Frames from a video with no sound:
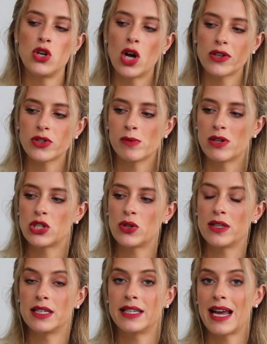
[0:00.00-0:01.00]
not so much
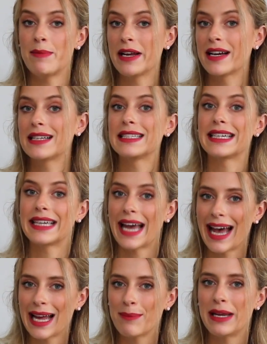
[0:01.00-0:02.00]
during the day, because it
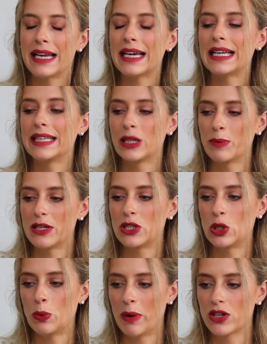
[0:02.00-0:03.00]
can be a little bit
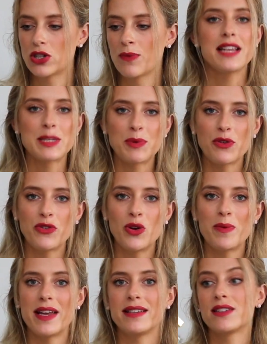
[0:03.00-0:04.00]
too much. This
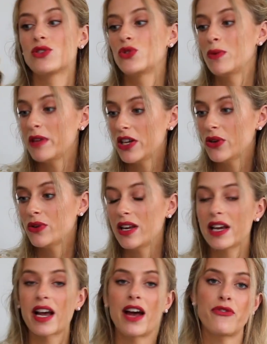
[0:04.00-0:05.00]
perfume is extremely
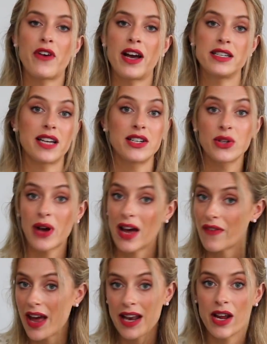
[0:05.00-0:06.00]
unique. I find I don't
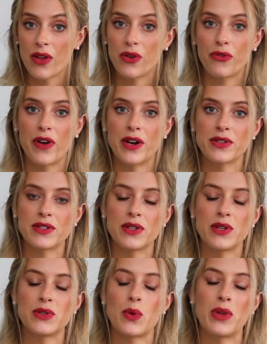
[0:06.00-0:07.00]
have any other
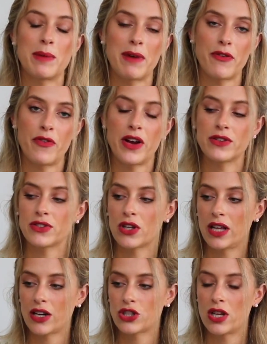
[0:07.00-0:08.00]
fragrances within my fragrance
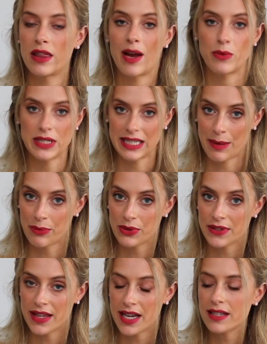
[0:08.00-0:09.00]
collection that
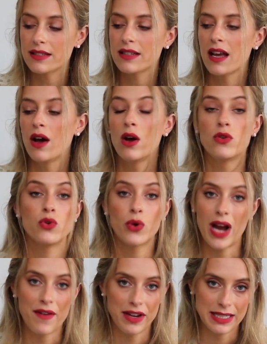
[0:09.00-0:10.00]
resembles this, nor
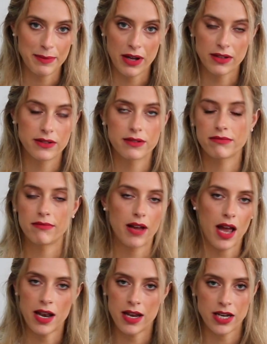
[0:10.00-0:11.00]
have I smelt
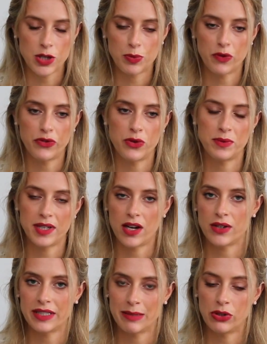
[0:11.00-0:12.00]
any niche perfumes that
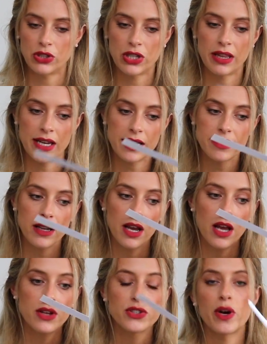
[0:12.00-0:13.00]
are similar to this.
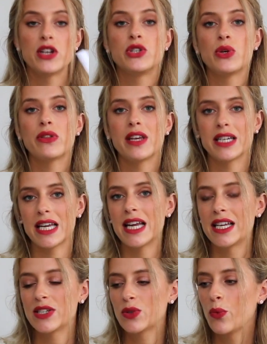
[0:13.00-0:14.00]
So I do think
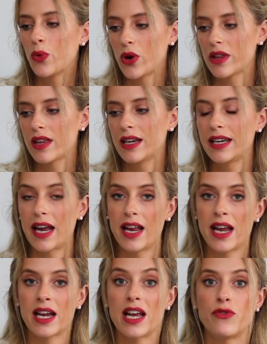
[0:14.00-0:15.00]
it is worth
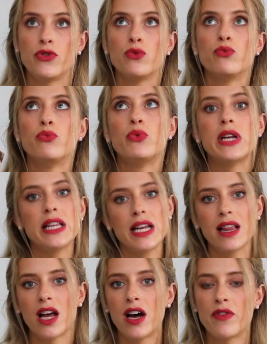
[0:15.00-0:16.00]
getting if you really
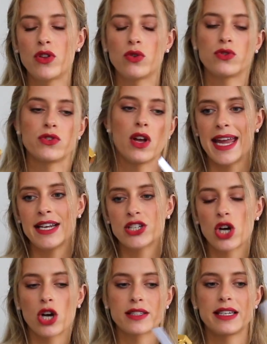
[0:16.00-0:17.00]
love those
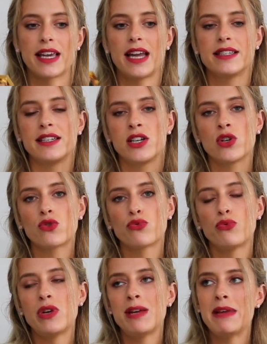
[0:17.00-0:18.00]
intoxicating,
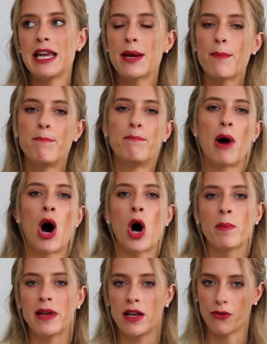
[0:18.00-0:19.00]
creamy,
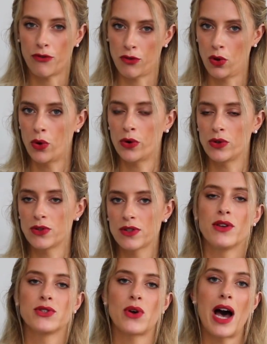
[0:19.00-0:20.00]
balmy
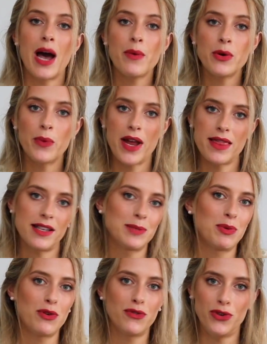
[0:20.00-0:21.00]
florals. So I would rate this
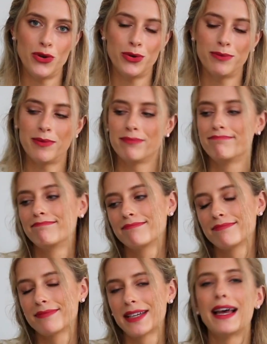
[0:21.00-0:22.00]
perfume
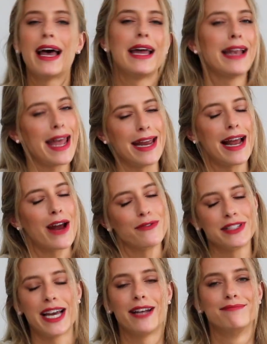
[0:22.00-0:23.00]
an 8 out
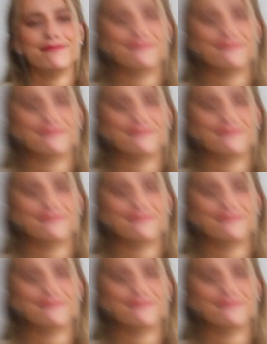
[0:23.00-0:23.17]
of 10.